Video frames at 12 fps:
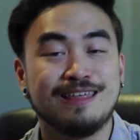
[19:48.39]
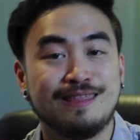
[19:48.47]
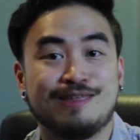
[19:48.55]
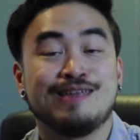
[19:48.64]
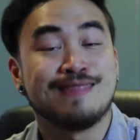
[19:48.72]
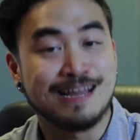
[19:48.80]

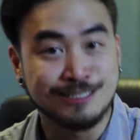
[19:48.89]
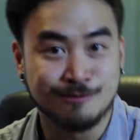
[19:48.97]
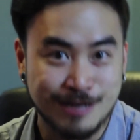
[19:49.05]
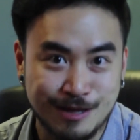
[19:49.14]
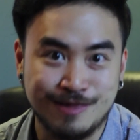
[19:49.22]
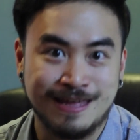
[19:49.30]
then that's when
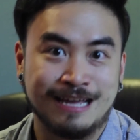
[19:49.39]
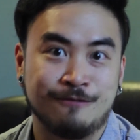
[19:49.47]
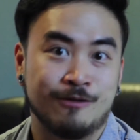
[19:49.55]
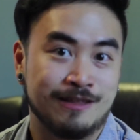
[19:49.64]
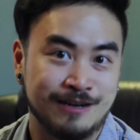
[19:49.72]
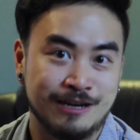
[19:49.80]
you think
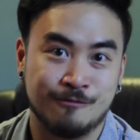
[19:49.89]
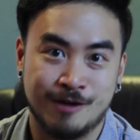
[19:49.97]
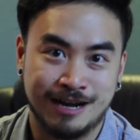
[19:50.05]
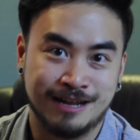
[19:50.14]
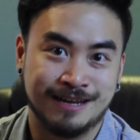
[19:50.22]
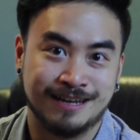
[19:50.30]
whether you
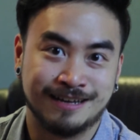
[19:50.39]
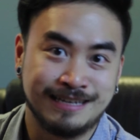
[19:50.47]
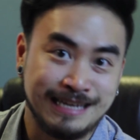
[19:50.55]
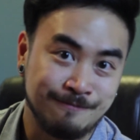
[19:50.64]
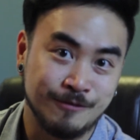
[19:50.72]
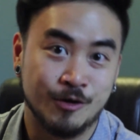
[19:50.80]
wanna
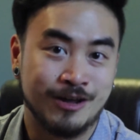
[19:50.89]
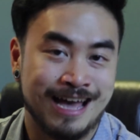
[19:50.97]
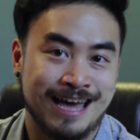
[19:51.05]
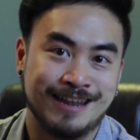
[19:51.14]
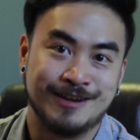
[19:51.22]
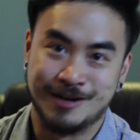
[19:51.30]
keep going
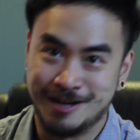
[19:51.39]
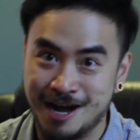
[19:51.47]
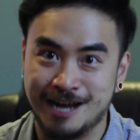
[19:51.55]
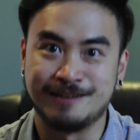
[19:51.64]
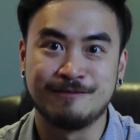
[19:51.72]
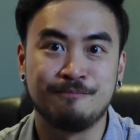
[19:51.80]
at it or
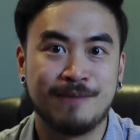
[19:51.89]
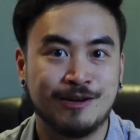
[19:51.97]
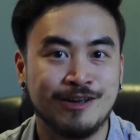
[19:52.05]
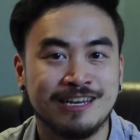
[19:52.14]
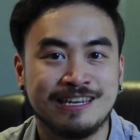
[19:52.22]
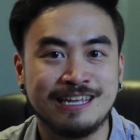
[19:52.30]
not. Pero
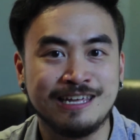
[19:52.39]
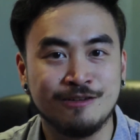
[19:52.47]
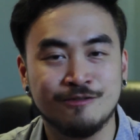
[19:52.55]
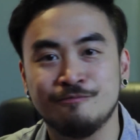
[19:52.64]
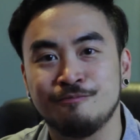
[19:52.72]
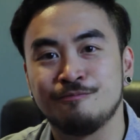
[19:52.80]
hindi
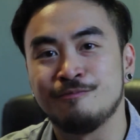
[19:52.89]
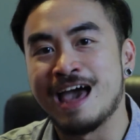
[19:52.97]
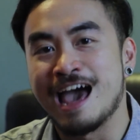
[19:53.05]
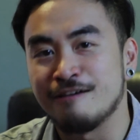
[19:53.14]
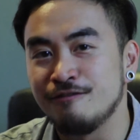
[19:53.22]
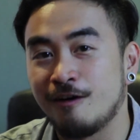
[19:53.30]
yung
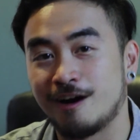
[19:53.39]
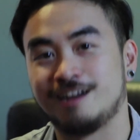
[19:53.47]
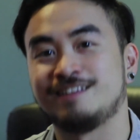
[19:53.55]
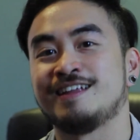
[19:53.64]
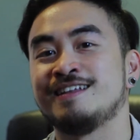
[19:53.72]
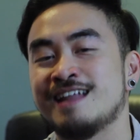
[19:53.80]

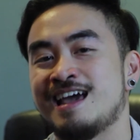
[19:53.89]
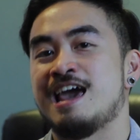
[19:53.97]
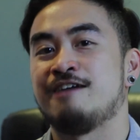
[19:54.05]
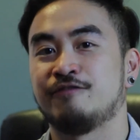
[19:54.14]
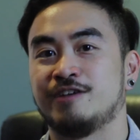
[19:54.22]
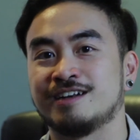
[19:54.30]
half-hearted na
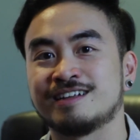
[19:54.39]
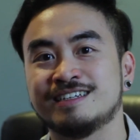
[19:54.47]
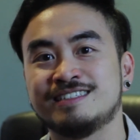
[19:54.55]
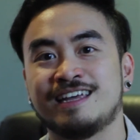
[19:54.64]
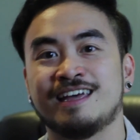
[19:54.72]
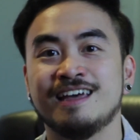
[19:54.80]
effort.
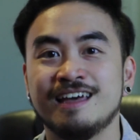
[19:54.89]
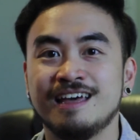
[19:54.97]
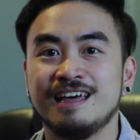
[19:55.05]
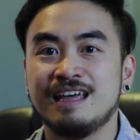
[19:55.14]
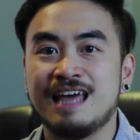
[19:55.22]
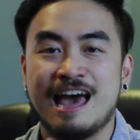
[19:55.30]
Kasi
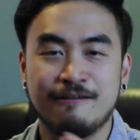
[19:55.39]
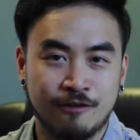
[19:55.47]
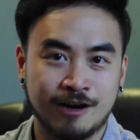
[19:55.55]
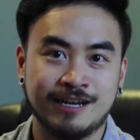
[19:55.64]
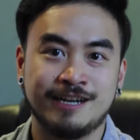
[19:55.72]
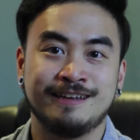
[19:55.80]

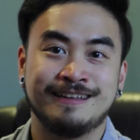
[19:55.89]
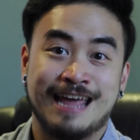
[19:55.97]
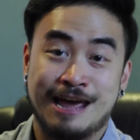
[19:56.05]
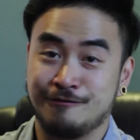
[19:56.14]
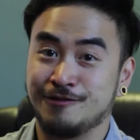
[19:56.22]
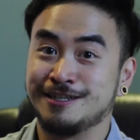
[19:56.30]
half-hearted
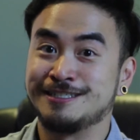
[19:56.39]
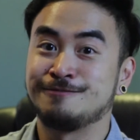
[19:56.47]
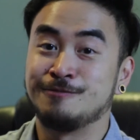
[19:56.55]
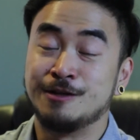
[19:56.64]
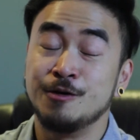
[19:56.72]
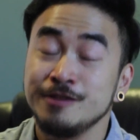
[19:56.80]
efforts
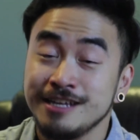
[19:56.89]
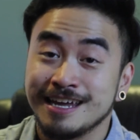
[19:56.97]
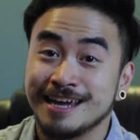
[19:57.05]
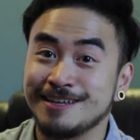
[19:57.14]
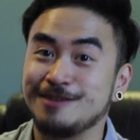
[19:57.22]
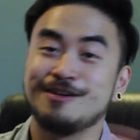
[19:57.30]
will only
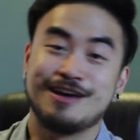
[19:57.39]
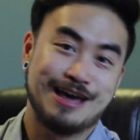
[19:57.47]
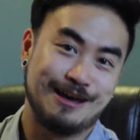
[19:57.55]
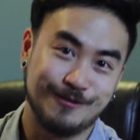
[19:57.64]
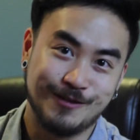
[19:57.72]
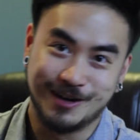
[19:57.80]
get you
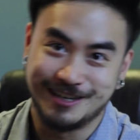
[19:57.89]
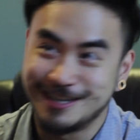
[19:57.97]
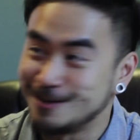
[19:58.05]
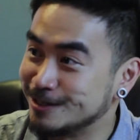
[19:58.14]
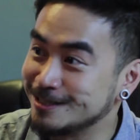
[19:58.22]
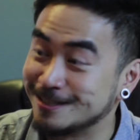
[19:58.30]
half-hearted
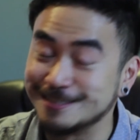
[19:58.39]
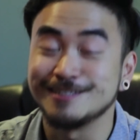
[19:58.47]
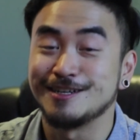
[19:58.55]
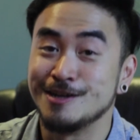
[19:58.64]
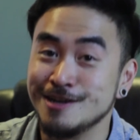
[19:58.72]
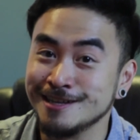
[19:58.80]
results.
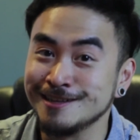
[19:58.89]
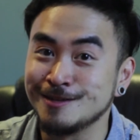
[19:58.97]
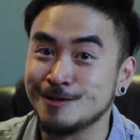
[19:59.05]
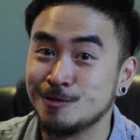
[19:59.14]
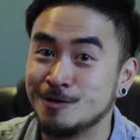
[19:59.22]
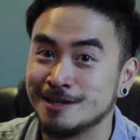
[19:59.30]
Yun yung
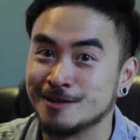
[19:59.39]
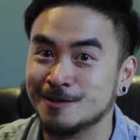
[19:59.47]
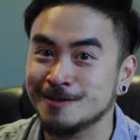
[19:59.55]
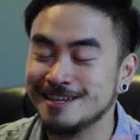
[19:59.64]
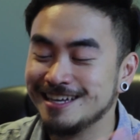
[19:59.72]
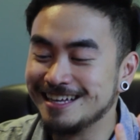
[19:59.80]
tutunan ko.
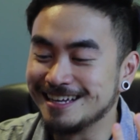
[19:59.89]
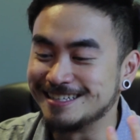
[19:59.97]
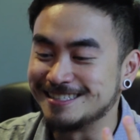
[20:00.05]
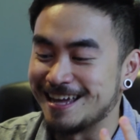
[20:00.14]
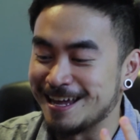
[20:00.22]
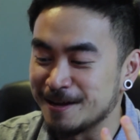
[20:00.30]
Because
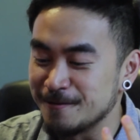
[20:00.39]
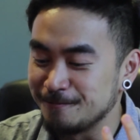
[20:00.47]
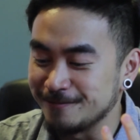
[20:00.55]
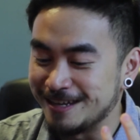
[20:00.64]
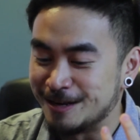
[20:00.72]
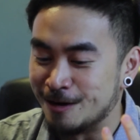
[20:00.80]
like,
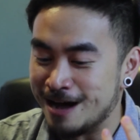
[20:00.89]
you know,